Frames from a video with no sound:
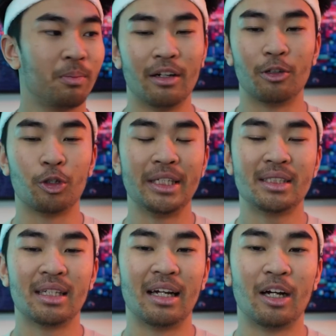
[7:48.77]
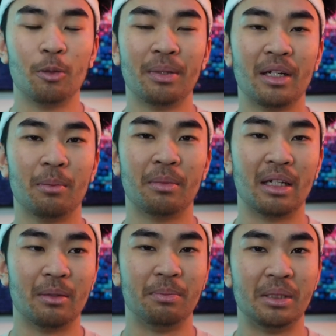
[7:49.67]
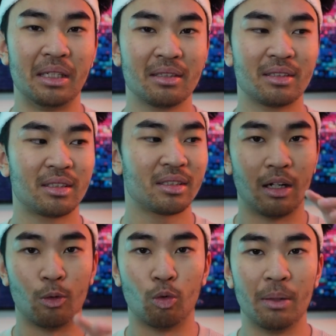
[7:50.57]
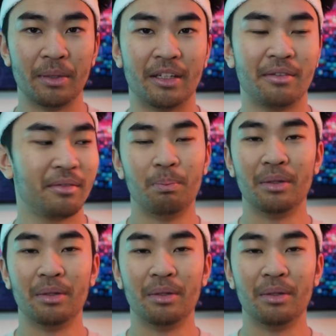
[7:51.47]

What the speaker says: agreed to help him abduct a woman,